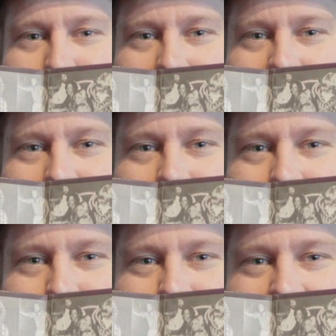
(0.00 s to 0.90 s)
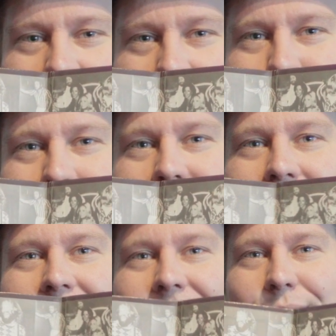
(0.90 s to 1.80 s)
3 or 4 times
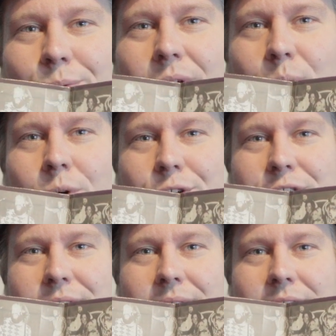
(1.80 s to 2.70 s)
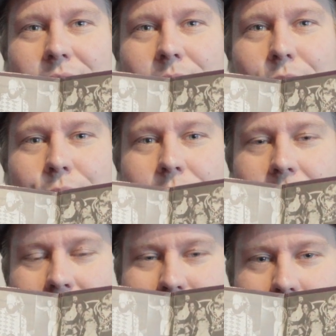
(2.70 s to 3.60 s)
while watching these
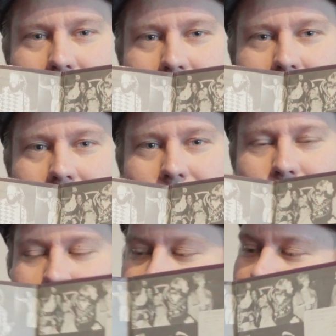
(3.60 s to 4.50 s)
photographs and,